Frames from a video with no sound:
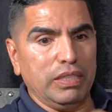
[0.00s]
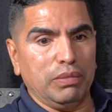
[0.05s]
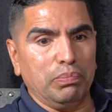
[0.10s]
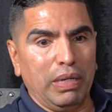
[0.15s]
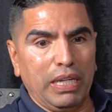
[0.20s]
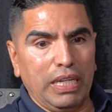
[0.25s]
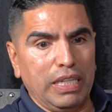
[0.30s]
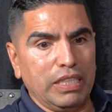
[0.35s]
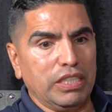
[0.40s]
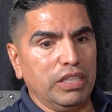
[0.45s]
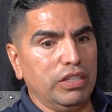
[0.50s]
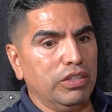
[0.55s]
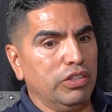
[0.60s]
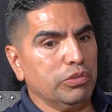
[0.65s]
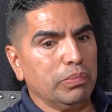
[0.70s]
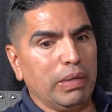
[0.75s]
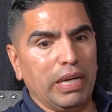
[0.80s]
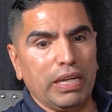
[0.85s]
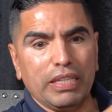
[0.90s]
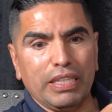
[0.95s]
my
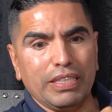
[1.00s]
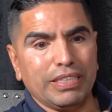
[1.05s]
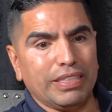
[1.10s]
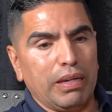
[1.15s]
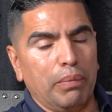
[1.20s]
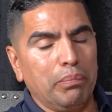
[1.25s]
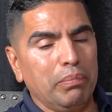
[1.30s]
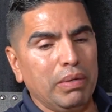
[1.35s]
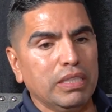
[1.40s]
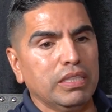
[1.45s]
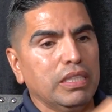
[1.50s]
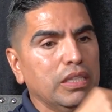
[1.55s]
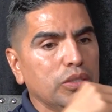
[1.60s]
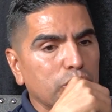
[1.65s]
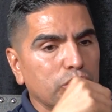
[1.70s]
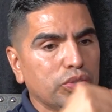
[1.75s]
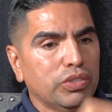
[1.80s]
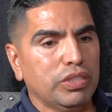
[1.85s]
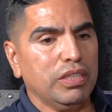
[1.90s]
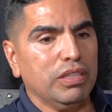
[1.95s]
listeners, man, it's amazing
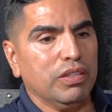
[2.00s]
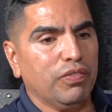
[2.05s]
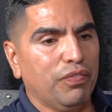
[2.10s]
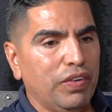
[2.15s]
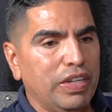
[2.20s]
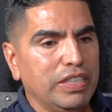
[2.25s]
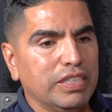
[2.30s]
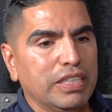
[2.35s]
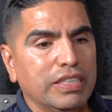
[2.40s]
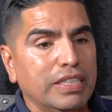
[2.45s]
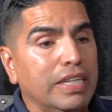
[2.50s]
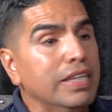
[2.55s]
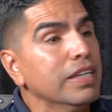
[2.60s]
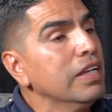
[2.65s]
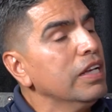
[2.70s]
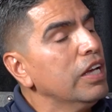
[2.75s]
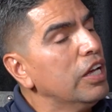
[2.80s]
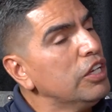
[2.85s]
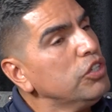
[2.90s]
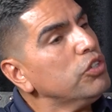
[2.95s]
to see their faces. And
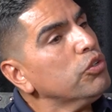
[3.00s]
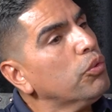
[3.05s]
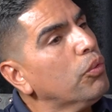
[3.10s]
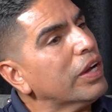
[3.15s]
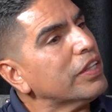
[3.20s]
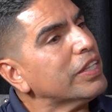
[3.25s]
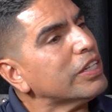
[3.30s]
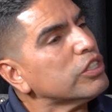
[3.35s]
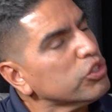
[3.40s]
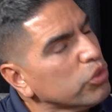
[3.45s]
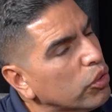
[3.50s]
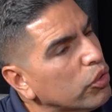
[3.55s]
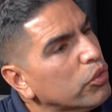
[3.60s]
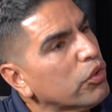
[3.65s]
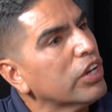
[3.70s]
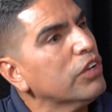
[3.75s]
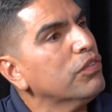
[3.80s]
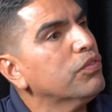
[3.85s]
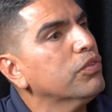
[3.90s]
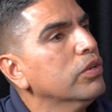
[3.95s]
you know why they're so
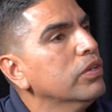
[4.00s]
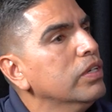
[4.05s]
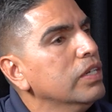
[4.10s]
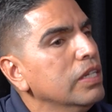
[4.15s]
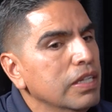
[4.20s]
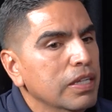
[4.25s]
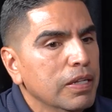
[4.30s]
grateful?